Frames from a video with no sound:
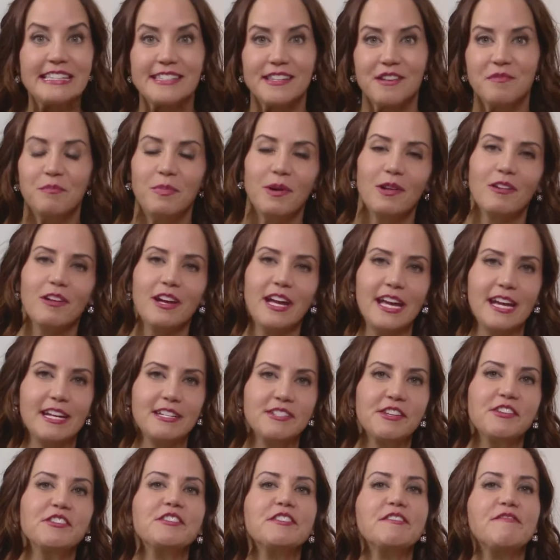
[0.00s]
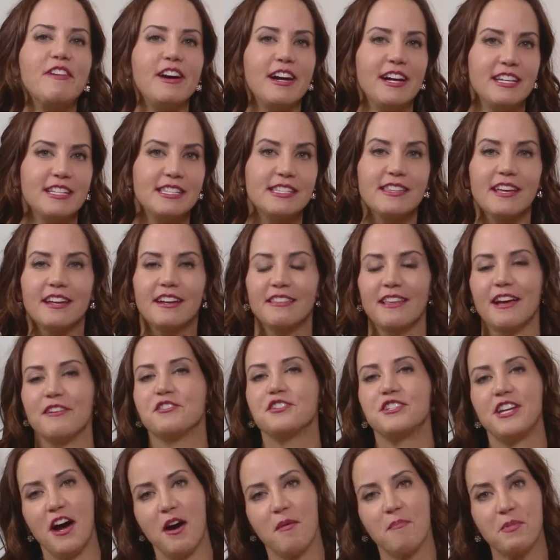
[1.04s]
a simple handle device that allows
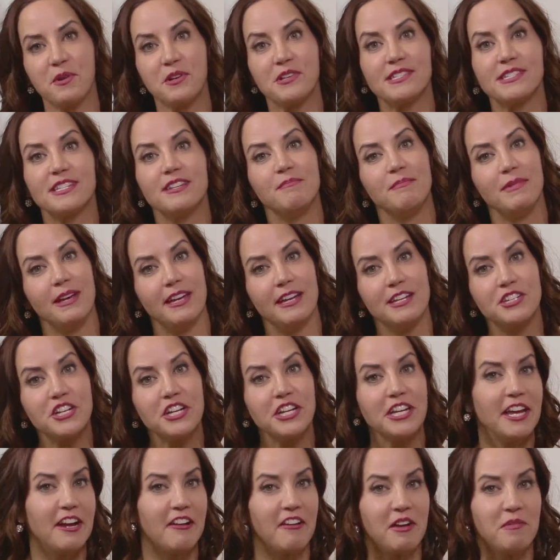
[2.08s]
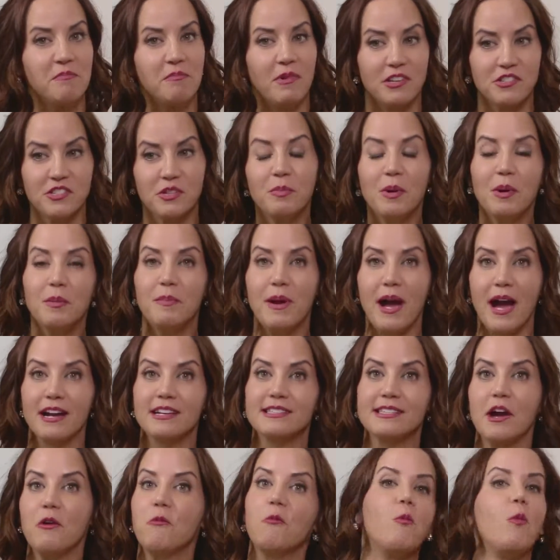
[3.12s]
shoppers to manage and carry multiple
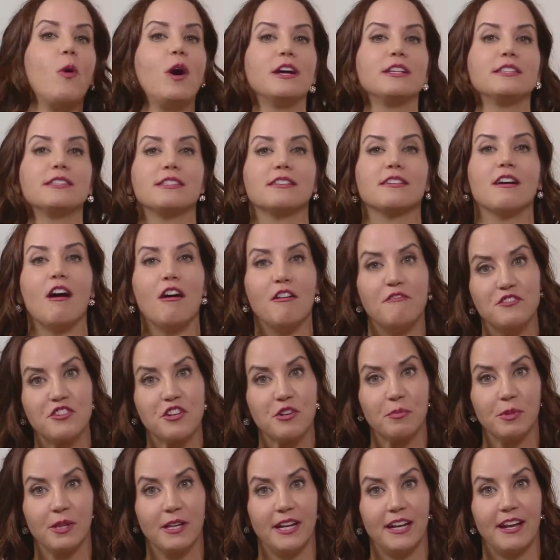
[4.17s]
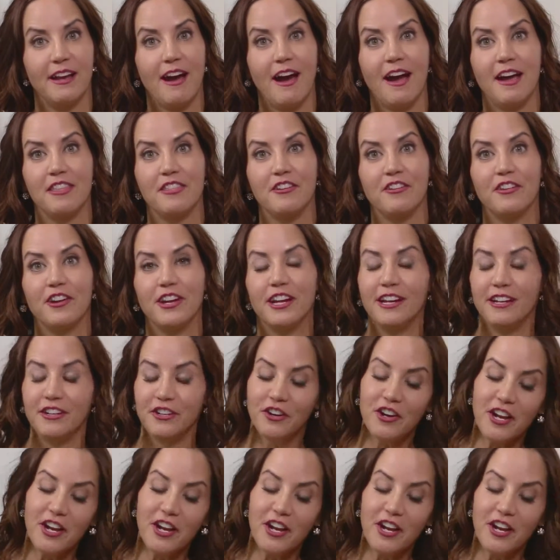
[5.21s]
bags at once comfortably, either in